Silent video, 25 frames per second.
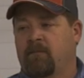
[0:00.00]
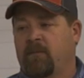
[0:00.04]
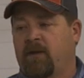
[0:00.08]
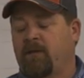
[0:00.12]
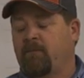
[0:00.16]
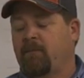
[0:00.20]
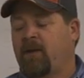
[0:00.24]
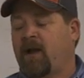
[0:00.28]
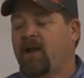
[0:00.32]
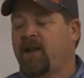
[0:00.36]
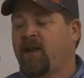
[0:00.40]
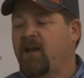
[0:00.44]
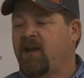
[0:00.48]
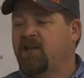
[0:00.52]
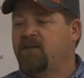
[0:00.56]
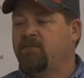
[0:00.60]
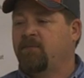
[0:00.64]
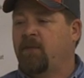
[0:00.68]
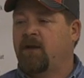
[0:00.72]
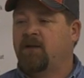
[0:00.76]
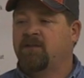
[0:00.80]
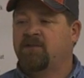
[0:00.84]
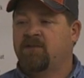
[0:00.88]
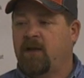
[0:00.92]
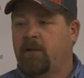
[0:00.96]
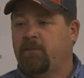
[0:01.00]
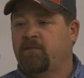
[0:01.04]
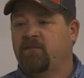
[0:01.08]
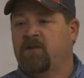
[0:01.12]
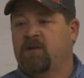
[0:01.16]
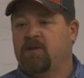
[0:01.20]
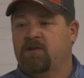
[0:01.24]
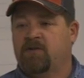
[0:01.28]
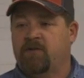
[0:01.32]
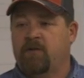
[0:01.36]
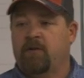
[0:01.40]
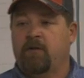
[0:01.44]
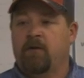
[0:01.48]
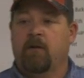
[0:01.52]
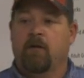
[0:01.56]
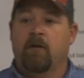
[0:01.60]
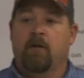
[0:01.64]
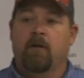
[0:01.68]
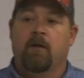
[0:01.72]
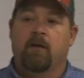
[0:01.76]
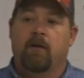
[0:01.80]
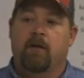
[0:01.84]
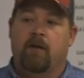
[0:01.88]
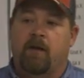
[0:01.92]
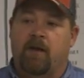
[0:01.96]
in my case, my stepsister,
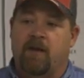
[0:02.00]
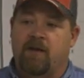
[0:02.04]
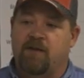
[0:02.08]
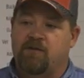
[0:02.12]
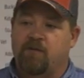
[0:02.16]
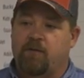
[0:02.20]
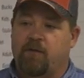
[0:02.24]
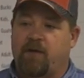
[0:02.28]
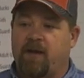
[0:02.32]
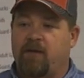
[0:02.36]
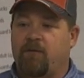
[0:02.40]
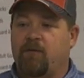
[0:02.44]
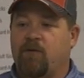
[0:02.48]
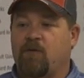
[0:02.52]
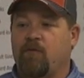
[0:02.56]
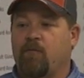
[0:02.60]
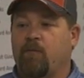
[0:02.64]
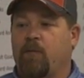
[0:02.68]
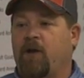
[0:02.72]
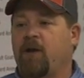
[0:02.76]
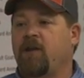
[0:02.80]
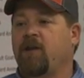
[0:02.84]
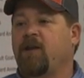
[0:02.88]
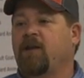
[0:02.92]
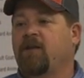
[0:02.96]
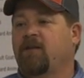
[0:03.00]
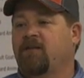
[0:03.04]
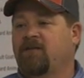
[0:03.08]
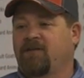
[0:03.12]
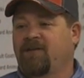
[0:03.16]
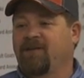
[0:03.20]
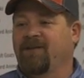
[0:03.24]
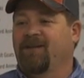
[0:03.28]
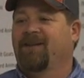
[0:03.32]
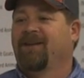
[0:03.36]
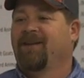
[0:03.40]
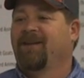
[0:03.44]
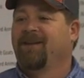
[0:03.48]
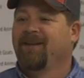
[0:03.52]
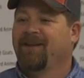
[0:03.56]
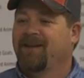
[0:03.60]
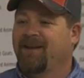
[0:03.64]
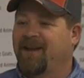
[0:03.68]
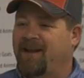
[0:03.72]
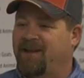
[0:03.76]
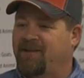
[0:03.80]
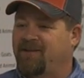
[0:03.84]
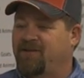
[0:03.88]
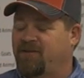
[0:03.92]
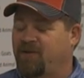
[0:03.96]
into giving you money,
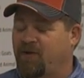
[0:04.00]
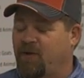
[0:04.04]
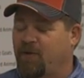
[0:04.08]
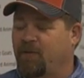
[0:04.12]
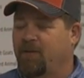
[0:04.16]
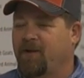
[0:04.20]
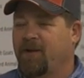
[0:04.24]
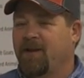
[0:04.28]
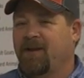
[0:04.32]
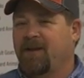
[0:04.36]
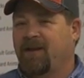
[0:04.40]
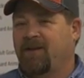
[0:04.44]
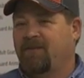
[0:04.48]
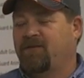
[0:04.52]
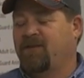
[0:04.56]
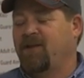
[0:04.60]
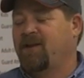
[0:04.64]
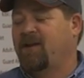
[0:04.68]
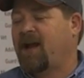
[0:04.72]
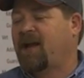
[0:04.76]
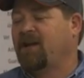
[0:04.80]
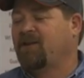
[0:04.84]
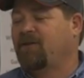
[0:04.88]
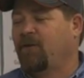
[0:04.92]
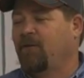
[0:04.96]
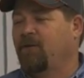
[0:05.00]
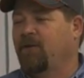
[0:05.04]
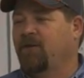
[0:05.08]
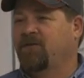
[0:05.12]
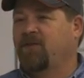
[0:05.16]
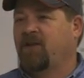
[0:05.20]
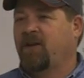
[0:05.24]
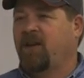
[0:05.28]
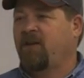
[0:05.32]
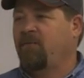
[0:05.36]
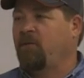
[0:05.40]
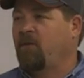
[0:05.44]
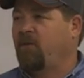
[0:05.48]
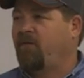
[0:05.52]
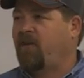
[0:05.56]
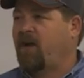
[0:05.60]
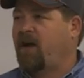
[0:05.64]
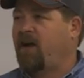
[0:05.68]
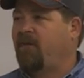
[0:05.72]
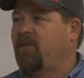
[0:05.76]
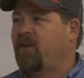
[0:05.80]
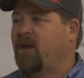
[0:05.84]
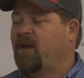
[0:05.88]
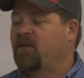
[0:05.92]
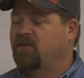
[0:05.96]
and I told her she'd give me
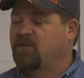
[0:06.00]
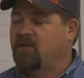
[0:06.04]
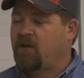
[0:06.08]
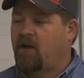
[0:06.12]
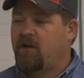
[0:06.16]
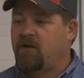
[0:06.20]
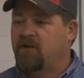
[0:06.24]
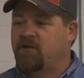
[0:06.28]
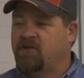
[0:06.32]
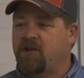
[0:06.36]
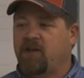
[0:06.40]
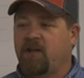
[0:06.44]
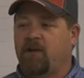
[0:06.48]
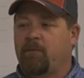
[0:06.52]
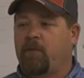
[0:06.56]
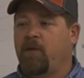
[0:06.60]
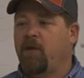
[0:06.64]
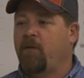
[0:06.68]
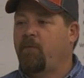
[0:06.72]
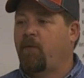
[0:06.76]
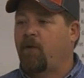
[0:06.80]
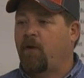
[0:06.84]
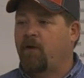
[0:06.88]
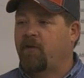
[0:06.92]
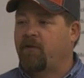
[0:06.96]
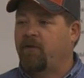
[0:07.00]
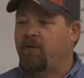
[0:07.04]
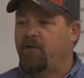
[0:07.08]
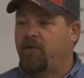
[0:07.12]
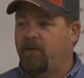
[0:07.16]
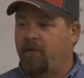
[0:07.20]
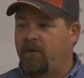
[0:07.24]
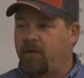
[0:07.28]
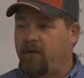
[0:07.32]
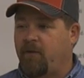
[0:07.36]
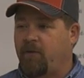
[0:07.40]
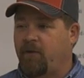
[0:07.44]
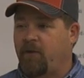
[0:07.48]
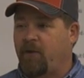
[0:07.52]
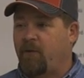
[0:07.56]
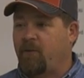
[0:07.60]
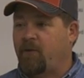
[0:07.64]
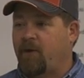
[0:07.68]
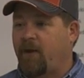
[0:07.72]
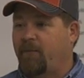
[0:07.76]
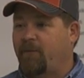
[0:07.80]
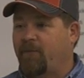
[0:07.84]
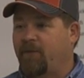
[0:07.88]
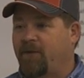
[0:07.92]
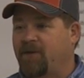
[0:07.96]
$5,000, she could be a partner in the goat
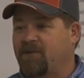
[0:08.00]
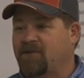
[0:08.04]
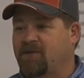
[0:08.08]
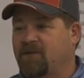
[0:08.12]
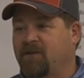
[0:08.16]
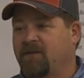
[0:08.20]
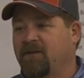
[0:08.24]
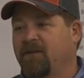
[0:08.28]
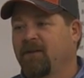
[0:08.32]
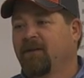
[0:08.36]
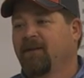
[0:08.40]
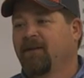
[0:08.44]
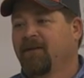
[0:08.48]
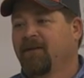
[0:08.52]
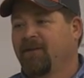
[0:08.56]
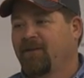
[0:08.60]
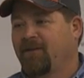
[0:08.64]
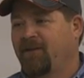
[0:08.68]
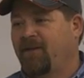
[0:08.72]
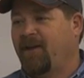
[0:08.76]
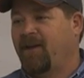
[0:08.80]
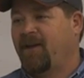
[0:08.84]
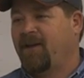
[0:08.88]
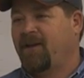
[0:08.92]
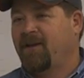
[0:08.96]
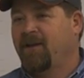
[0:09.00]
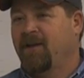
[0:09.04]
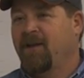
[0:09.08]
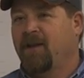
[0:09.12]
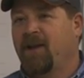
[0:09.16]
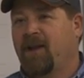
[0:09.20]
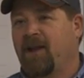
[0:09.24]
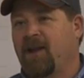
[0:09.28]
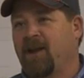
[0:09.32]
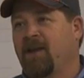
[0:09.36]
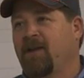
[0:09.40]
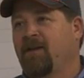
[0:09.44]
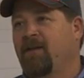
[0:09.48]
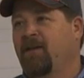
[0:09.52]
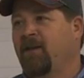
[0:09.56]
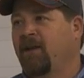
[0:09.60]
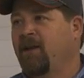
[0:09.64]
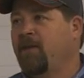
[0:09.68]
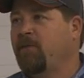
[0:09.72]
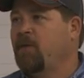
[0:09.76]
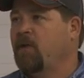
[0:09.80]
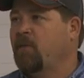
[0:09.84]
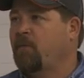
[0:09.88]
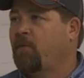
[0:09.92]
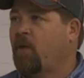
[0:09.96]
operation, okay? And
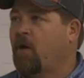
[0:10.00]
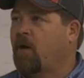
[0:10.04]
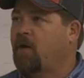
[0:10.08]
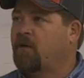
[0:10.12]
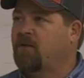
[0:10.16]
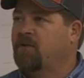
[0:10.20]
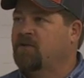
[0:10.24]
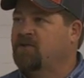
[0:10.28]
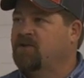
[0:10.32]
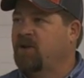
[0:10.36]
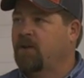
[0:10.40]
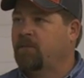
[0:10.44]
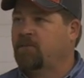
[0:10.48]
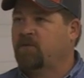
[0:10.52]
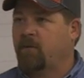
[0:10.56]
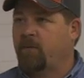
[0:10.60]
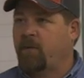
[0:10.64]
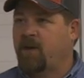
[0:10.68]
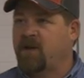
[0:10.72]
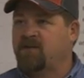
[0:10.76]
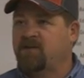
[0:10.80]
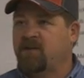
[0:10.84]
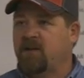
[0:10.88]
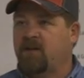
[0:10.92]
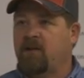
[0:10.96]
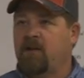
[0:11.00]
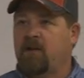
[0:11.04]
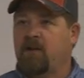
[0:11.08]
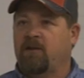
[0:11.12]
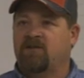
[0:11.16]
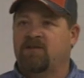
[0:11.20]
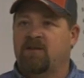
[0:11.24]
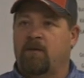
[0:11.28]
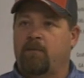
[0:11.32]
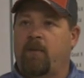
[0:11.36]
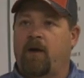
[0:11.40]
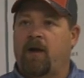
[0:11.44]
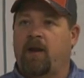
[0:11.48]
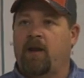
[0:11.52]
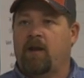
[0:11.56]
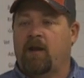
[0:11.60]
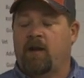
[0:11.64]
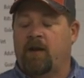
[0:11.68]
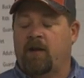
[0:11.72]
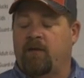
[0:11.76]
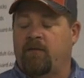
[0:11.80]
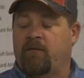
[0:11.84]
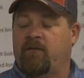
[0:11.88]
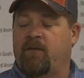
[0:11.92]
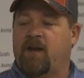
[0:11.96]
limited partnerships are basically
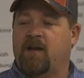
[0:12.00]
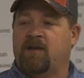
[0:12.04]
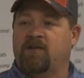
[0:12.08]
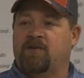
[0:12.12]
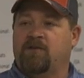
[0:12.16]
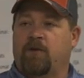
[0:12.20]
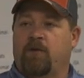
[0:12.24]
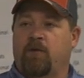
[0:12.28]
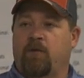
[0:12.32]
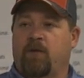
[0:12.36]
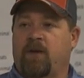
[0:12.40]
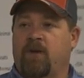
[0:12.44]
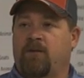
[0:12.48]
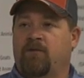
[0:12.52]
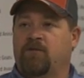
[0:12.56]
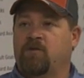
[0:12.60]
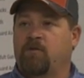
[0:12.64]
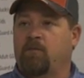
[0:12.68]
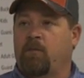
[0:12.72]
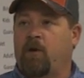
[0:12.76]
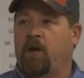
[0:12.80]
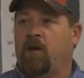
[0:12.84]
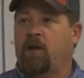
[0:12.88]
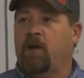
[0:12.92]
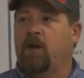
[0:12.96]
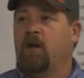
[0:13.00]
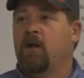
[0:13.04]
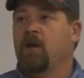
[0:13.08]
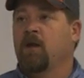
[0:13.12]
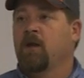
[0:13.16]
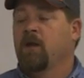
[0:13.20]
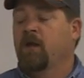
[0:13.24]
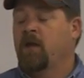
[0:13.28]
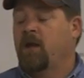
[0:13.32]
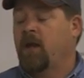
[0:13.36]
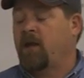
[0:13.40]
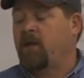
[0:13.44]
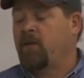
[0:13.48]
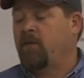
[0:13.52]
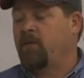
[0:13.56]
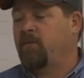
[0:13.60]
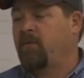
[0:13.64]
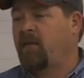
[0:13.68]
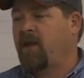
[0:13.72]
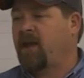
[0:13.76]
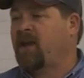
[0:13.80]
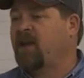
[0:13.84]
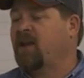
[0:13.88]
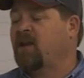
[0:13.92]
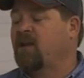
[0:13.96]
an investor who gives you money, and
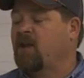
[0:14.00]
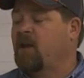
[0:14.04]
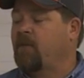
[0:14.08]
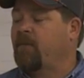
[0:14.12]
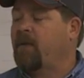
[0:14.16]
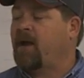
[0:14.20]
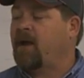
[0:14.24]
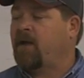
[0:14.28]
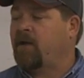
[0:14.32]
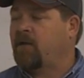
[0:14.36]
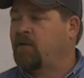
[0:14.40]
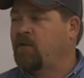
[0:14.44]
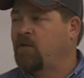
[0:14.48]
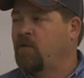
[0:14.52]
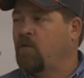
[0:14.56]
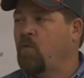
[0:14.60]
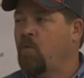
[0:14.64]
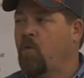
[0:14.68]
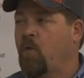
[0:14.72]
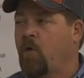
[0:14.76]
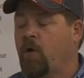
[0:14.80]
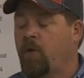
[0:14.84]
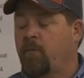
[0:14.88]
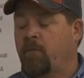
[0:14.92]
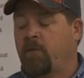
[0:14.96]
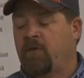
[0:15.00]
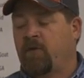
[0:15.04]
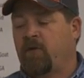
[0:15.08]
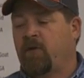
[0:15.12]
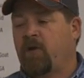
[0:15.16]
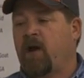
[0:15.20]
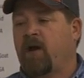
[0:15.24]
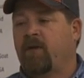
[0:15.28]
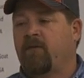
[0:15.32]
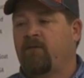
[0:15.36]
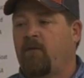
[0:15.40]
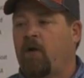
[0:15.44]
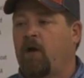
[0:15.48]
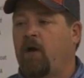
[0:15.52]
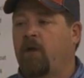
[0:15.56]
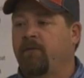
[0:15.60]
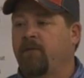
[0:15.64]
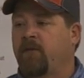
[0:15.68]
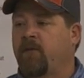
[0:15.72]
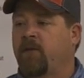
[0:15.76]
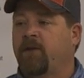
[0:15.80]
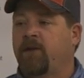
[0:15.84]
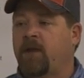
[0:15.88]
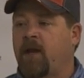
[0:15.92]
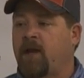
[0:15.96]
they can come out and do work, but they're not involved
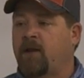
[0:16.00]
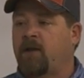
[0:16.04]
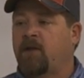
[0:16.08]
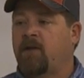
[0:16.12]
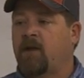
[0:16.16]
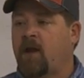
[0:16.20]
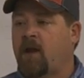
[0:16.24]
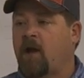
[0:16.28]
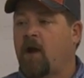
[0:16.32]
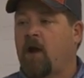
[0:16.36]
in the day-to-day